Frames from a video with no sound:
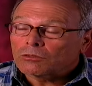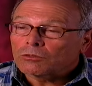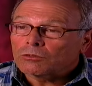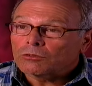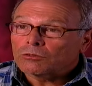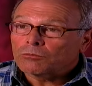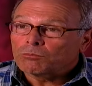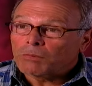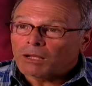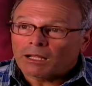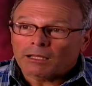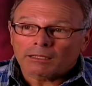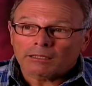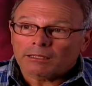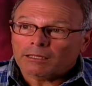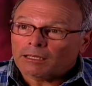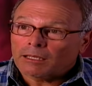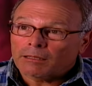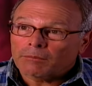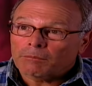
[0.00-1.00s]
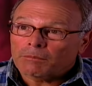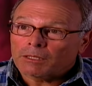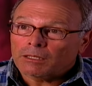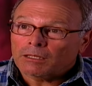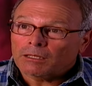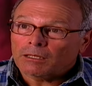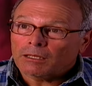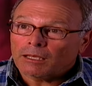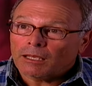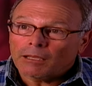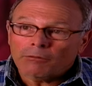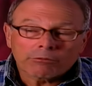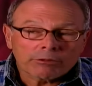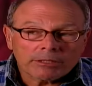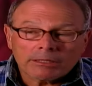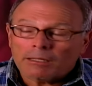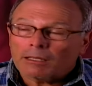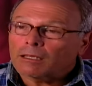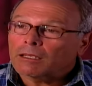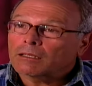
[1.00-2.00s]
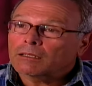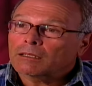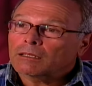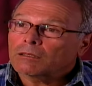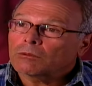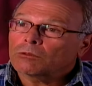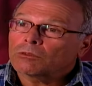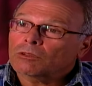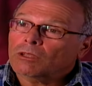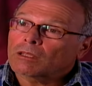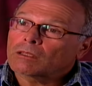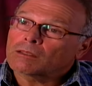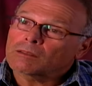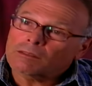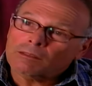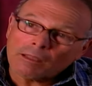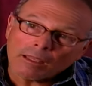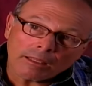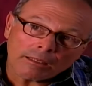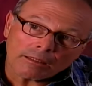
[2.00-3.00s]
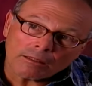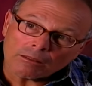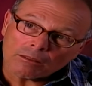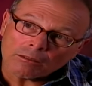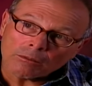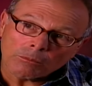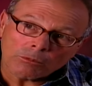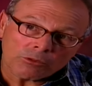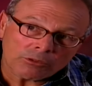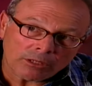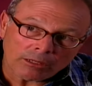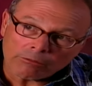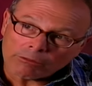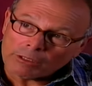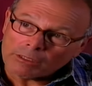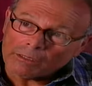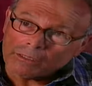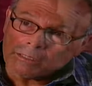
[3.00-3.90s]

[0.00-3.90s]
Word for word: to Molly and me every day. He was on the set almost every